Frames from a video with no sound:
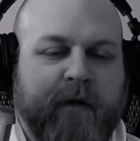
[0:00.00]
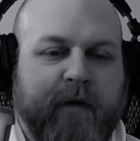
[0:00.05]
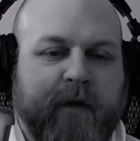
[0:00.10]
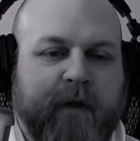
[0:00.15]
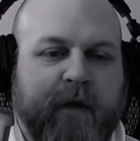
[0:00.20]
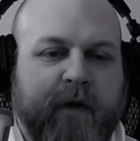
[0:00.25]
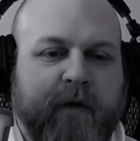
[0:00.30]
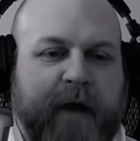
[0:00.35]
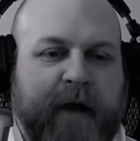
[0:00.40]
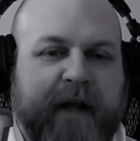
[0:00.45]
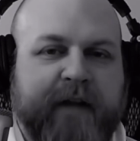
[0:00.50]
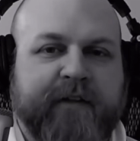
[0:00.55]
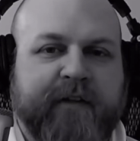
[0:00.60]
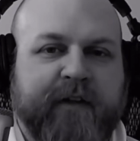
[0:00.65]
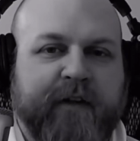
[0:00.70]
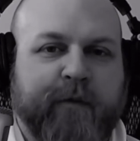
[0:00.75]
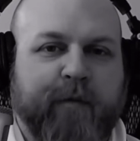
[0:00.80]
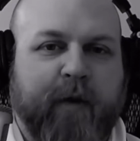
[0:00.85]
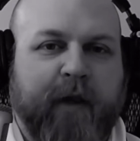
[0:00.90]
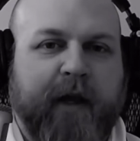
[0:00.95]
know, how does
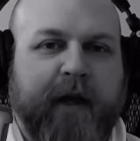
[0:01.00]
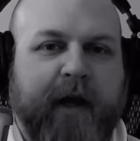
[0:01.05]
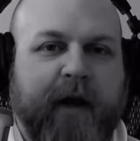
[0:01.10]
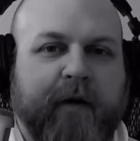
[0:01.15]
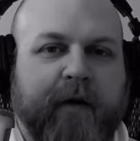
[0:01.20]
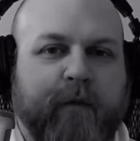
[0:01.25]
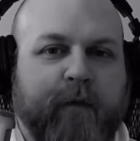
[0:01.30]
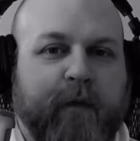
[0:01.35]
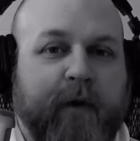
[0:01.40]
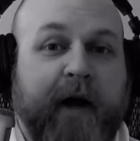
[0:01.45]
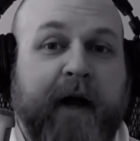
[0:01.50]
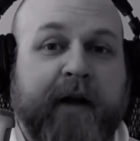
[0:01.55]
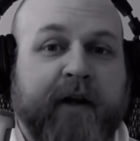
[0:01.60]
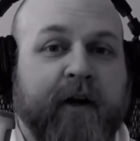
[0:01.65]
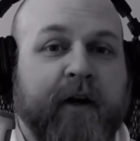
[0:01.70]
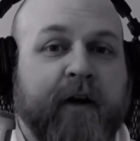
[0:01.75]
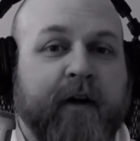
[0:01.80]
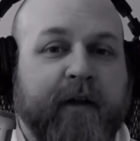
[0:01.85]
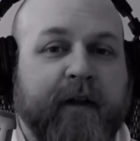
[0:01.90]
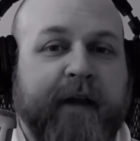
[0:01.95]
this play out? I
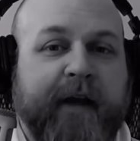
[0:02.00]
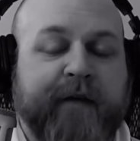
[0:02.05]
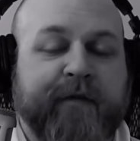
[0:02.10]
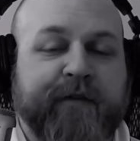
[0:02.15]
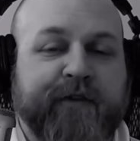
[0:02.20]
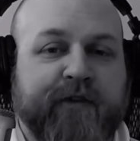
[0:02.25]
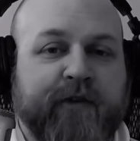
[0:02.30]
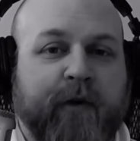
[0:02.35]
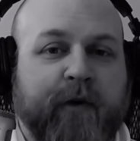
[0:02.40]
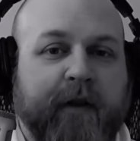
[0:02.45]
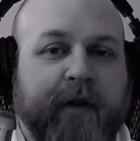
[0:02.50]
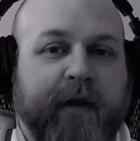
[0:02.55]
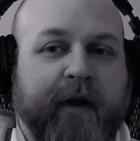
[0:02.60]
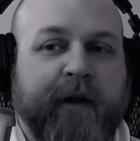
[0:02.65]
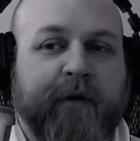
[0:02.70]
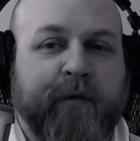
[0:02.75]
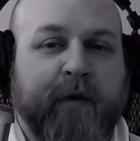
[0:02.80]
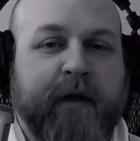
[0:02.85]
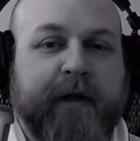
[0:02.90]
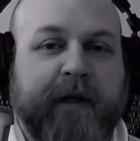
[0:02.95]
currently have a storyline
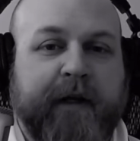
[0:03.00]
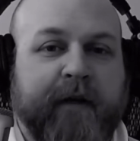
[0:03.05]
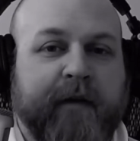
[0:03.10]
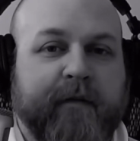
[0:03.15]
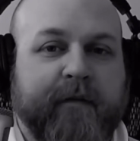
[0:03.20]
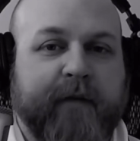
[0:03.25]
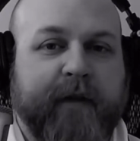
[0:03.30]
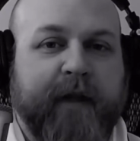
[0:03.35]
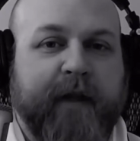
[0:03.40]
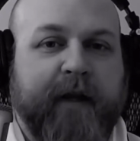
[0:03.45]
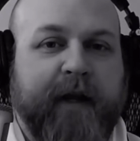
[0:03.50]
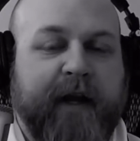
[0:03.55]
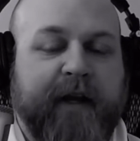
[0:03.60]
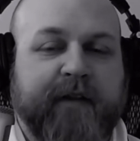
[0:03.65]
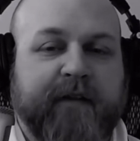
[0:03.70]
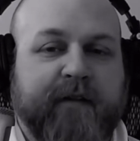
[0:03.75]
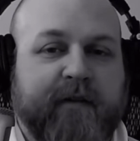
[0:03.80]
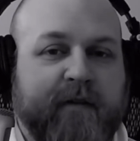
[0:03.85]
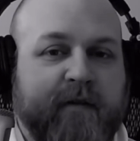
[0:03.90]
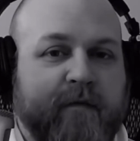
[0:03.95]
running that
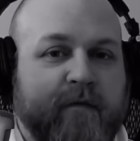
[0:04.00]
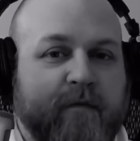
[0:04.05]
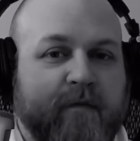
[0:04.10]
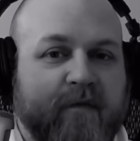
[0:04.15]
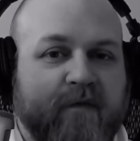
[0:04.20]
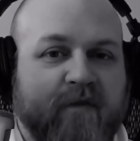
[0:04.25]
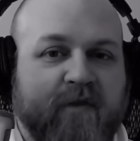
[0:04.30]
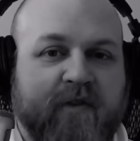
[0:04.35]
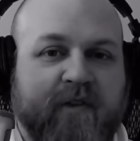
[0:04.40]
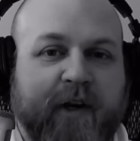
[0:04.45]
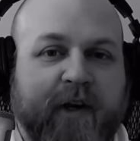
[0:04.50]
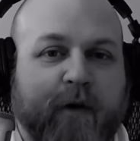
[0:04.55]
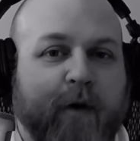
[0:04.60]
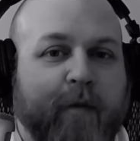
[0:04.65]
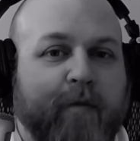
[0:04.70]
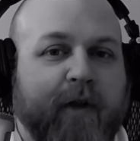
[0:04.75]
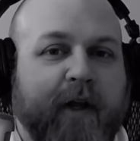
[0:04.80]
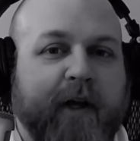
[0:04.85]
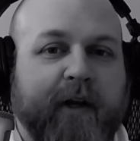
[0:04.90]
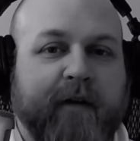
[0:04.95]
has 0
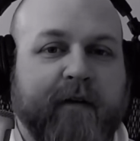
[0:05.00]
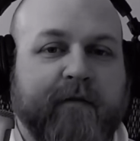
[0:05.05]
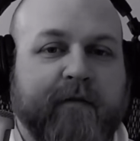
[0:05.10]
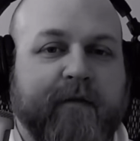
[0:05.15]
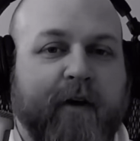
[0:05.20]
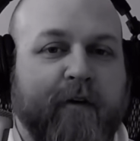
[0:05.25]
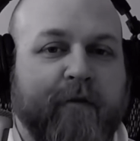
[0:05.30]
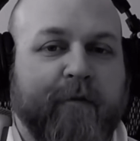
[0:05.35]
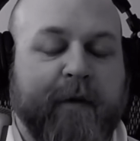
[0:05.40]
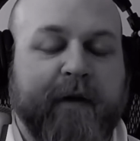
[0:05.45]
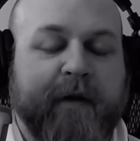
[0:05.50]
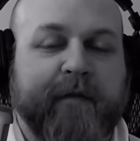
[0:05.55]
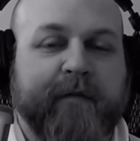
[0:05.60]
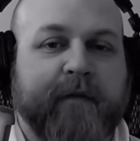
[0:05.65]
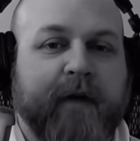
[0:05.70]
player involvement.